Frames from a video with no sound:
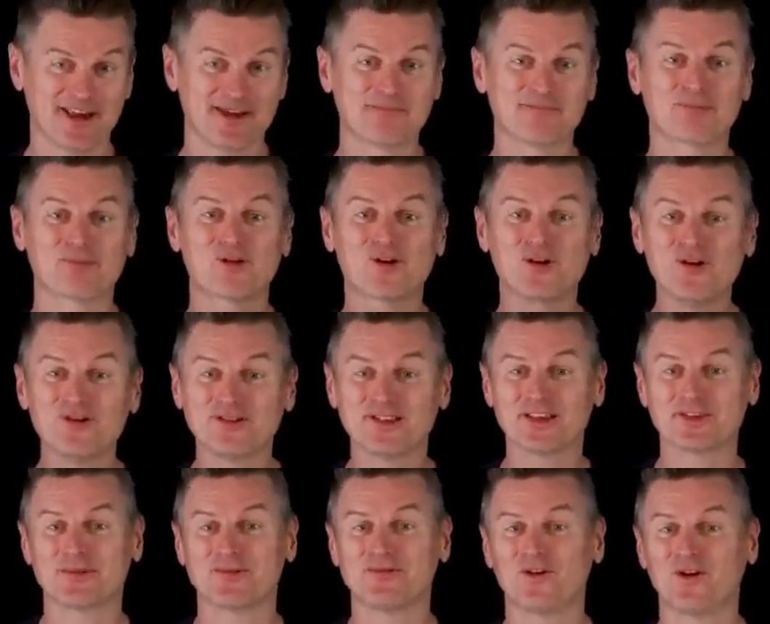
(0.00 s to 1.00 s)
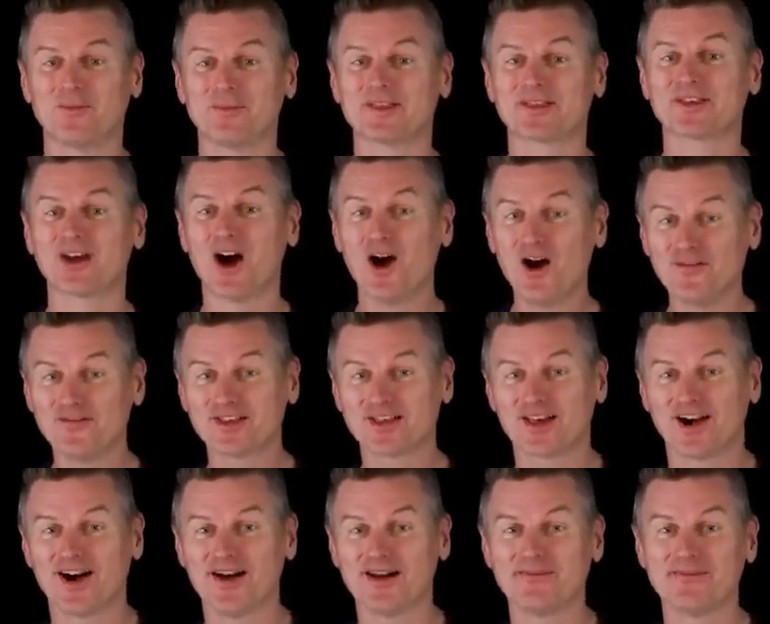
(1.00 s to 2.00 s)
It improves its performance over
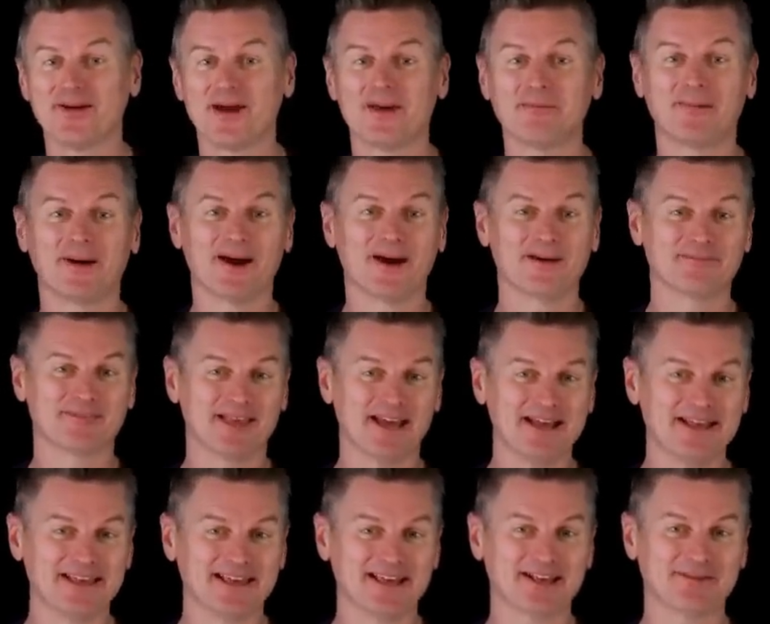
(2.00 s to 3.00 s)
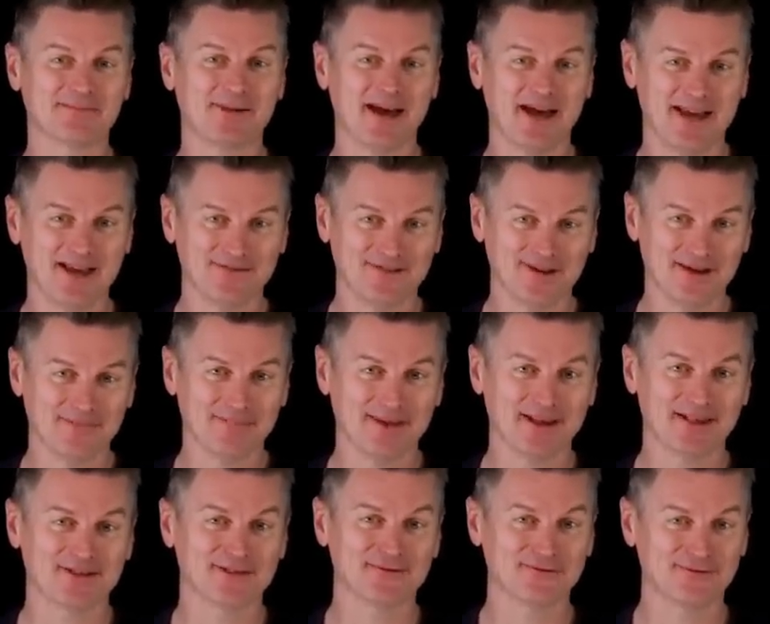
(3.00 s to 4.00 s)
time by updating its behavior
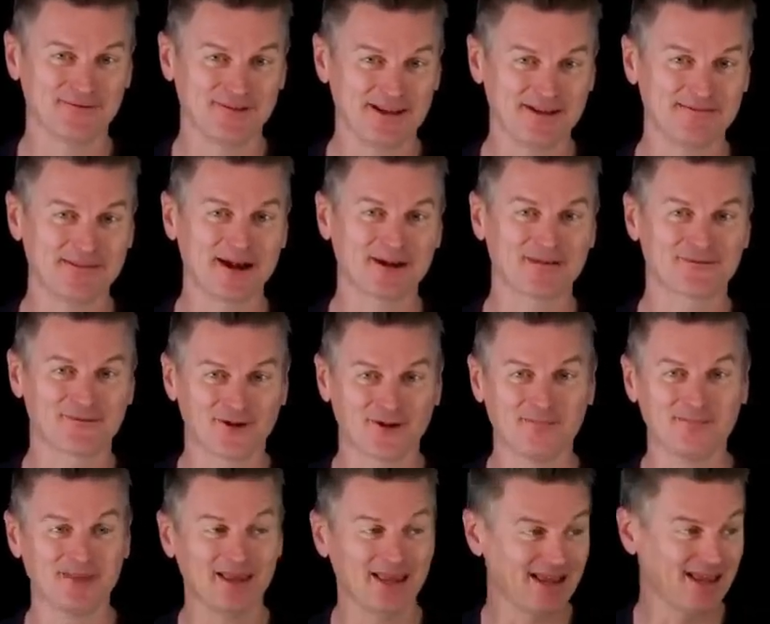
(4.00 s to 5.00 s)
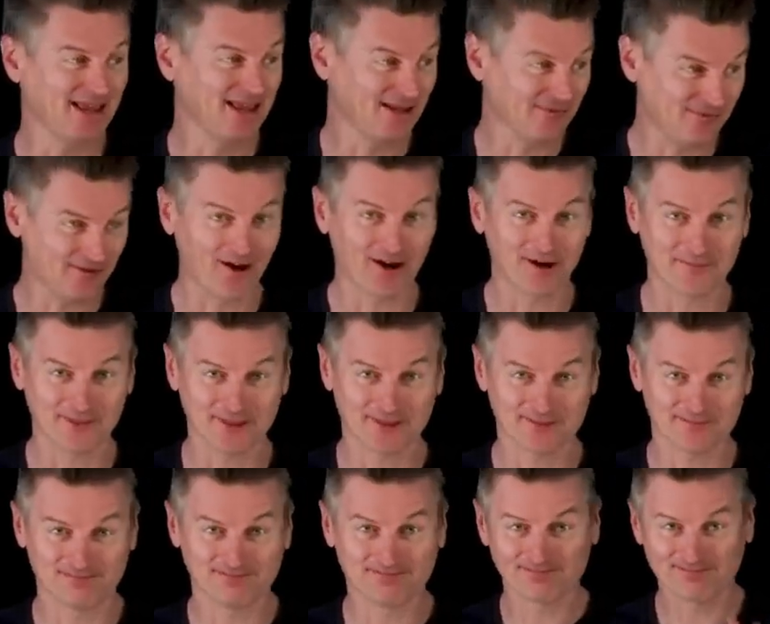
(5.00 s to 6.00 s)
based on feedback from the
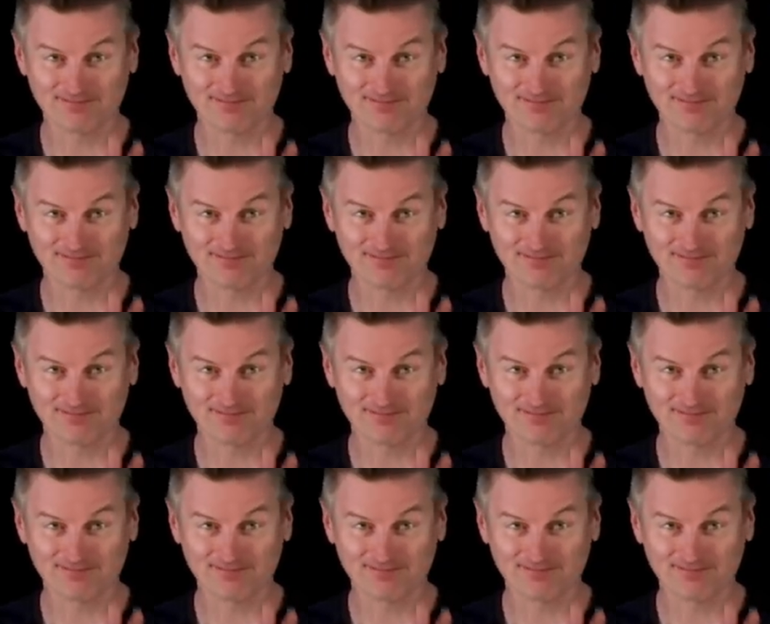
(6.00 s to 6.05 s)
environment.